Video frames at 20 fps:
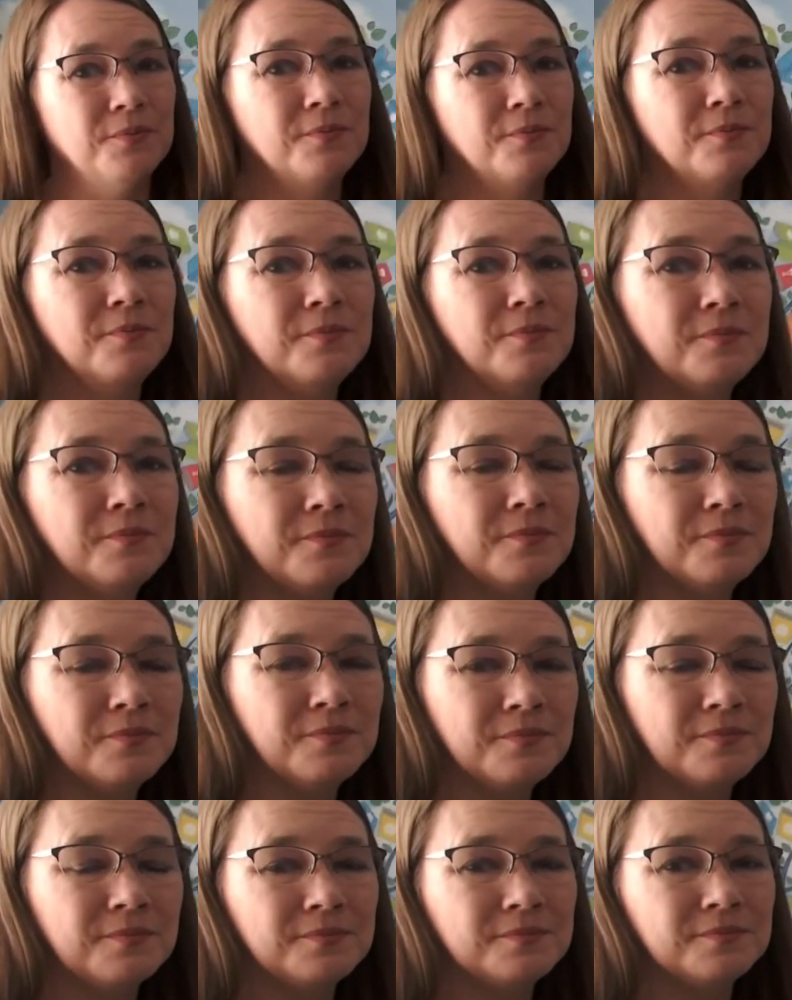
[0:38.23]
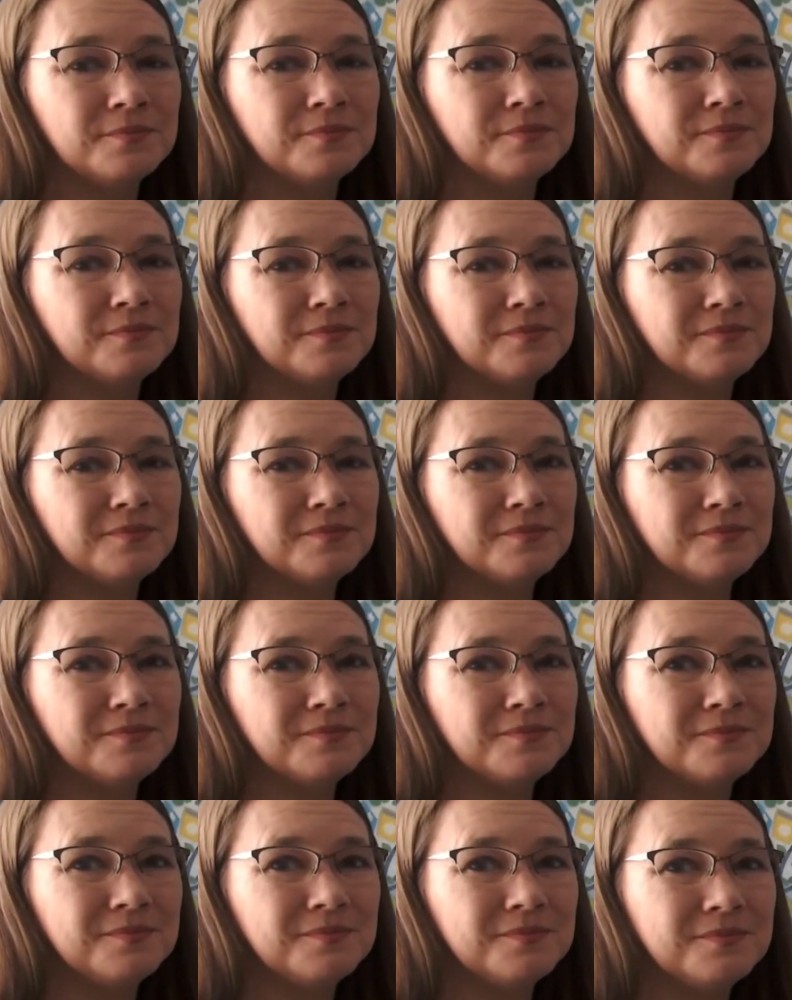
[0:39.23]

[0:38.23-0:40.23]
(no one is talking)